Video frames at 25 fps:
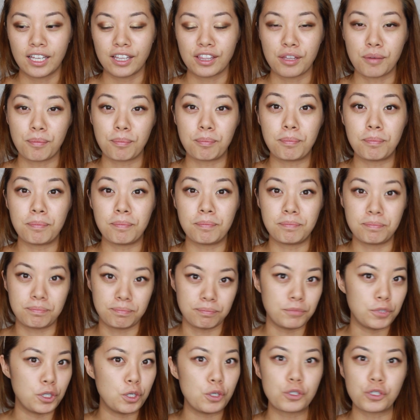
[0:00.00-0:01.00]
the
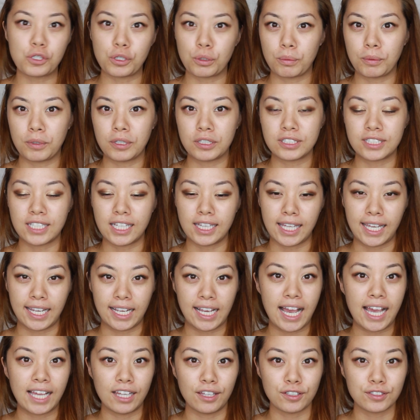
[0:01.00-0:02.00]
YouTubers that like
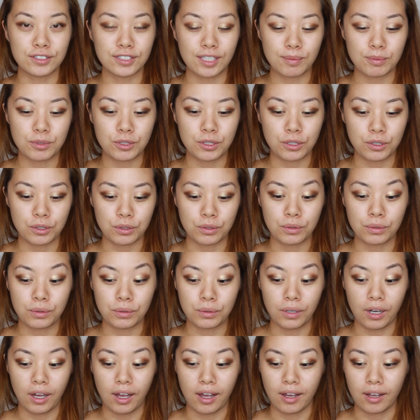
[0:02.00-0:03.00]
I looked up
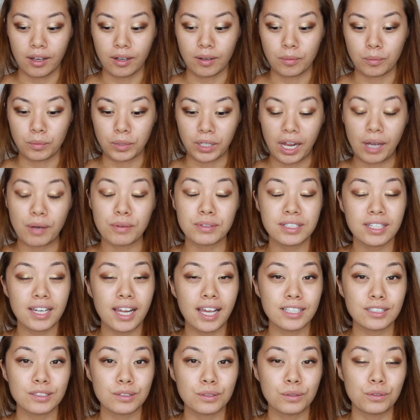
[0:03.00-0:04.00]
to when I was in
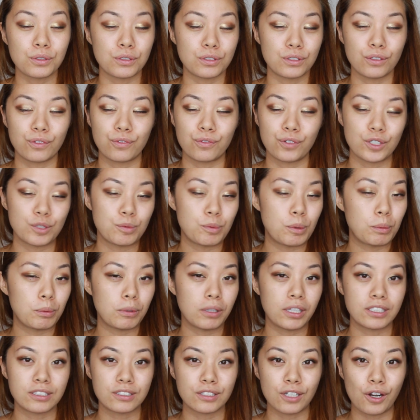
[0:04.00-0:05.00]
high school. Those are the first
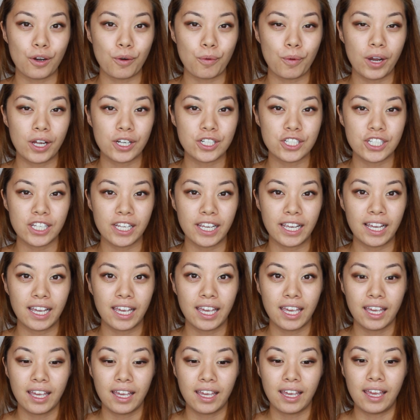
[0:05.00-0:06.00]
people I started watching,
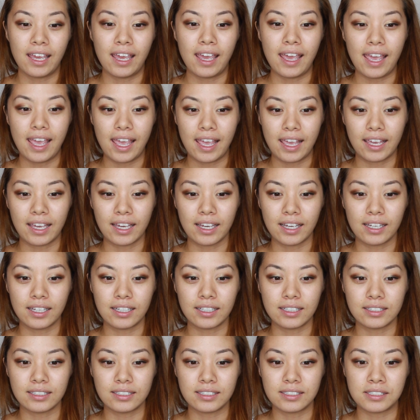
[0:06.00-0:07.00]

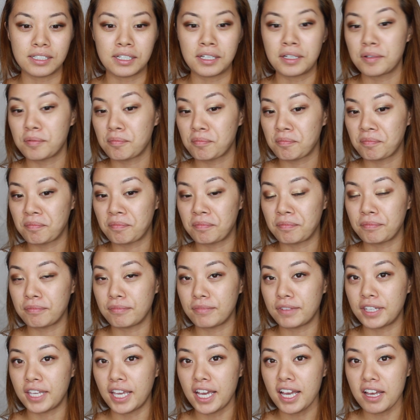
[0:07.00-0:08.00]
and
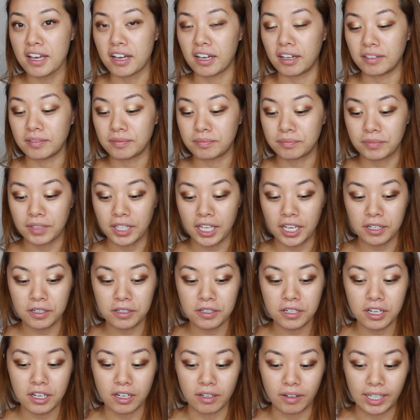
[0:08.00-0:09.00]
yeah, I
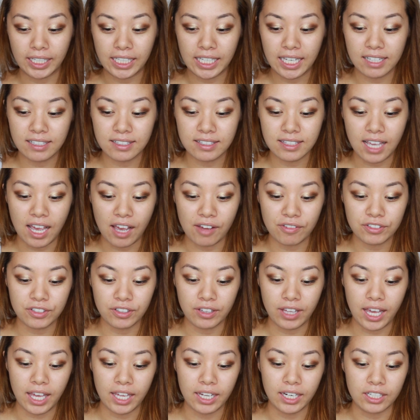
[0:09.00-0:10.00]
don't know, I guess after
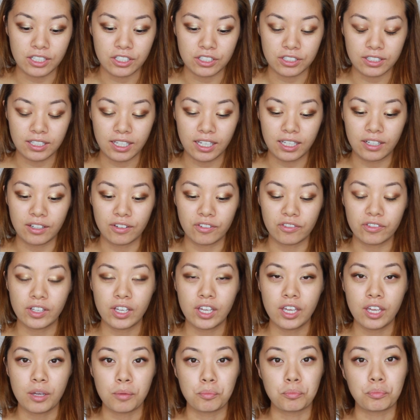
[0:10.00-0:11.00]
that I just kind of
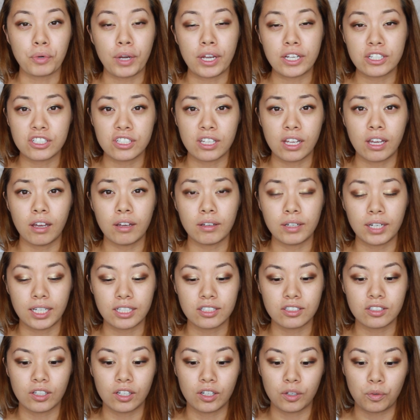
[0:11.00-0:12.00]
branched out and I
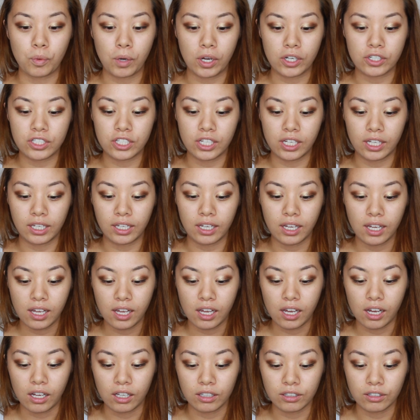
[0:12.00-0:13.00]
started watching
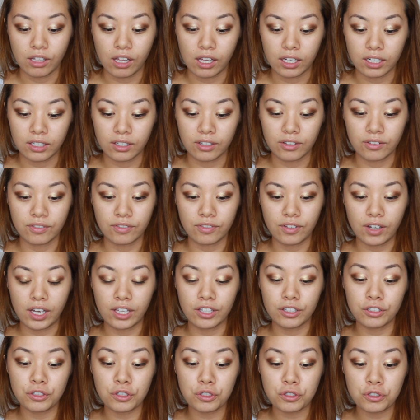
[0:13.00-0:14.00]
a lot of
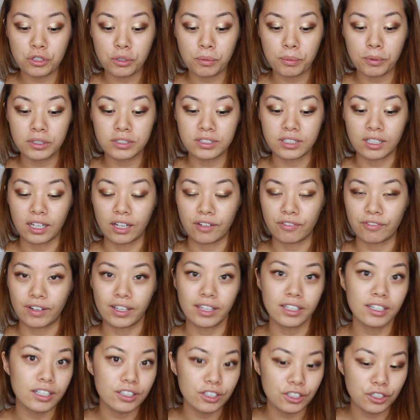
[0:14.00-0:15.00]
other YouTubers, and I
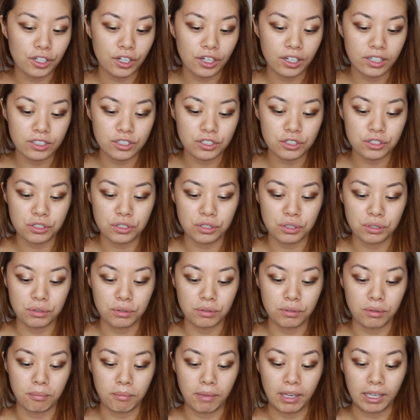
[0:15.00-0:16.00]
finally got the courage
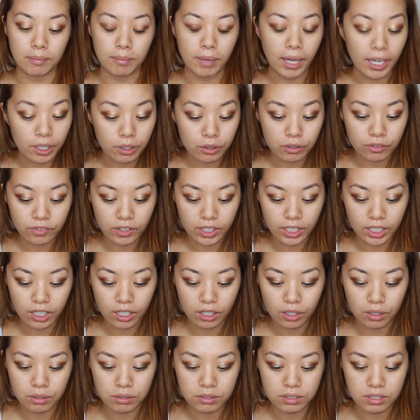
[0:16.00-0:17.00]
to make my own
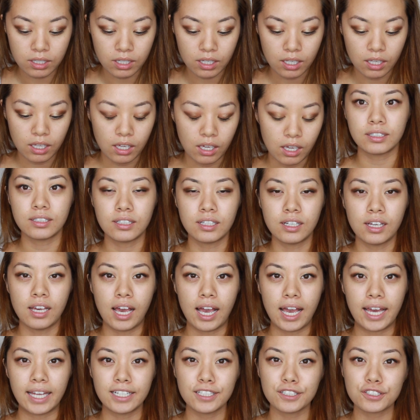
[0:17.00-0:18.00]
videos.
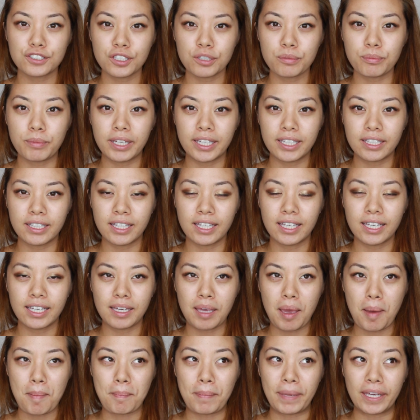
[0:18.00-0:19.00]
I didn't start
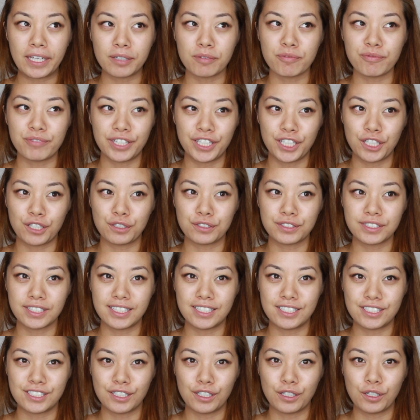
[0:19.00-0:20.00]
making makeup videos
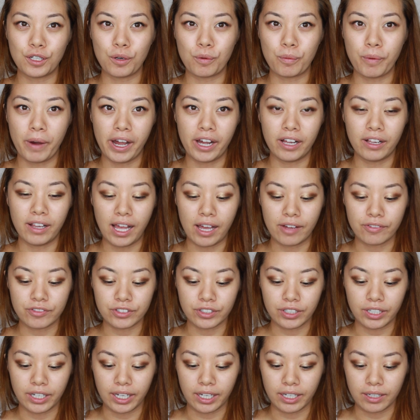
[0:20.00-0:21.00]
until a while
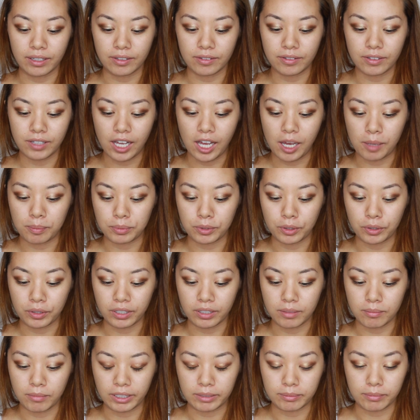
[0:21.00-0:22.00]
after I
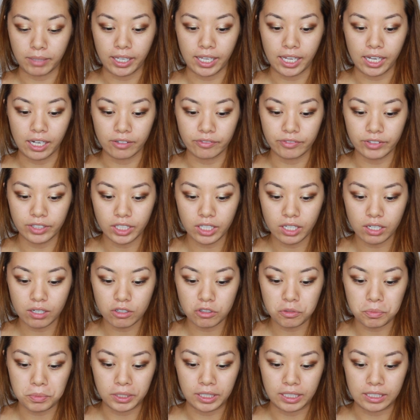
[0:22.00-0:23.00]
uploaded like my hair
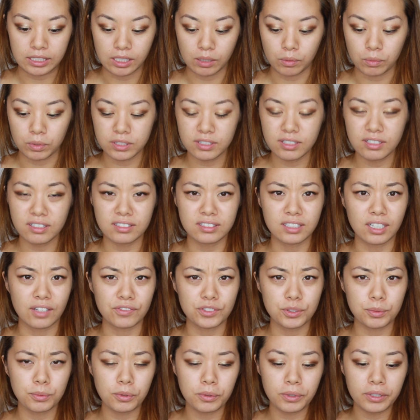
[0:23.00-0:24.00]
videos because I wasn't as
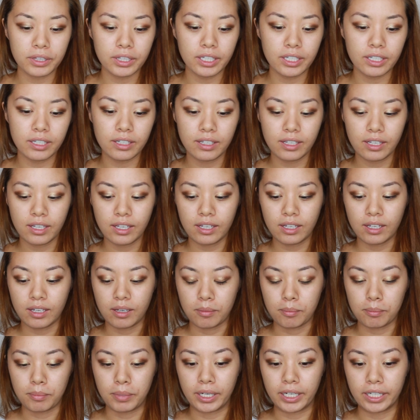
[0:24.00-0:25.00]
comfortable with it.
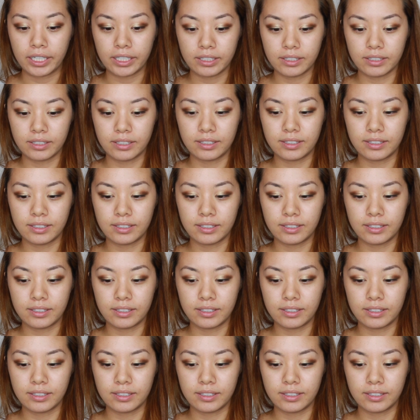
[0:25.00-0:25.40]
But